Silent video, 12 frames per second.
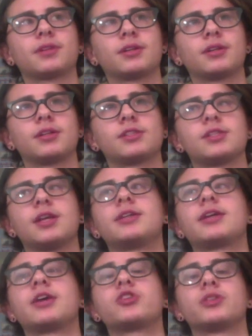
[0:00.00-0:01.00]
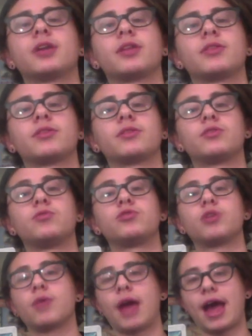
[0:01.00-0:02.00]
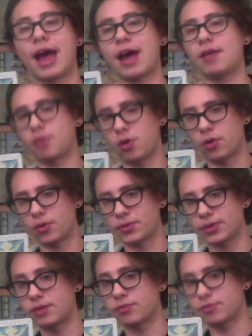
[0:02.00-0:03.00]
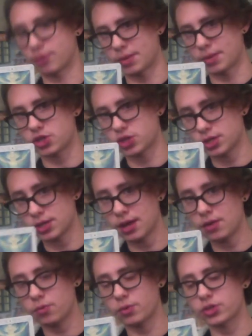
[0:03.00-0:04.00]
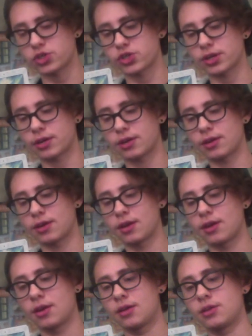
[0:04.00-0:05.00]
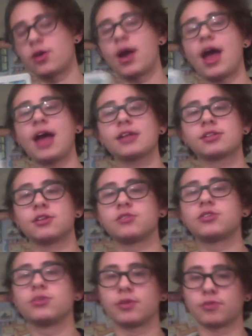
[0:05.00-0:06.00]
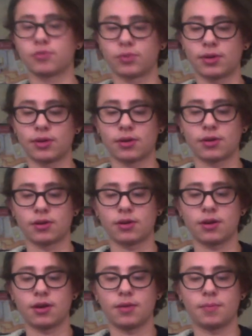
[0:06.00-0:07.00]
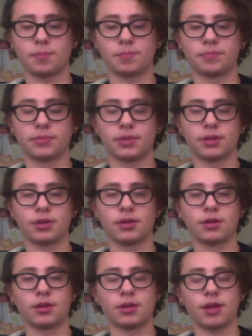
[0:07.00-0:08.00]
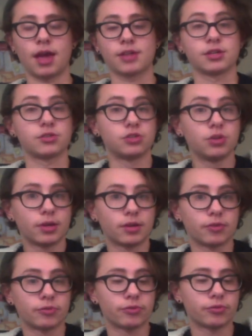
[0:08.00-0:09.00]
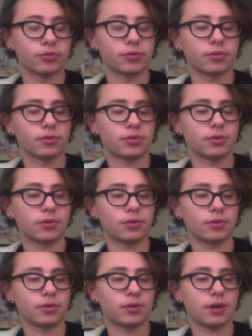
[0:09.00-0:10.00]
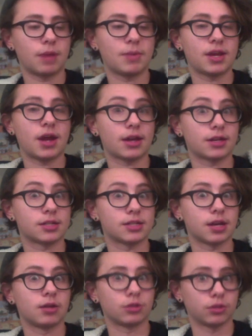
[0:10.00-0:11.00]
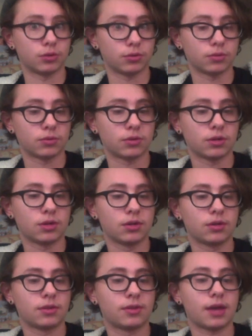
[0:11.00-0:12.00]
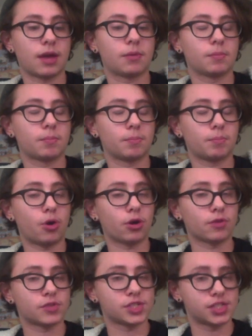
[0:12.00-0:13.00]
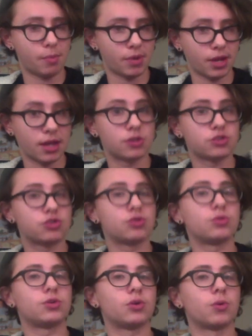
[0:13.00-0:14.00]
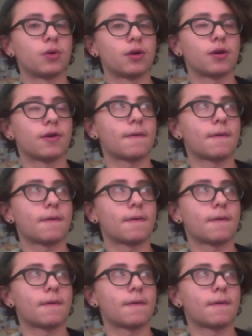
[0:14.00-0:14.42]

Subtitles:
is an indication that you don't have all the information yet, which, as an intuitive reader, as an intuitive, I mean, I can tell you that part of stepping into your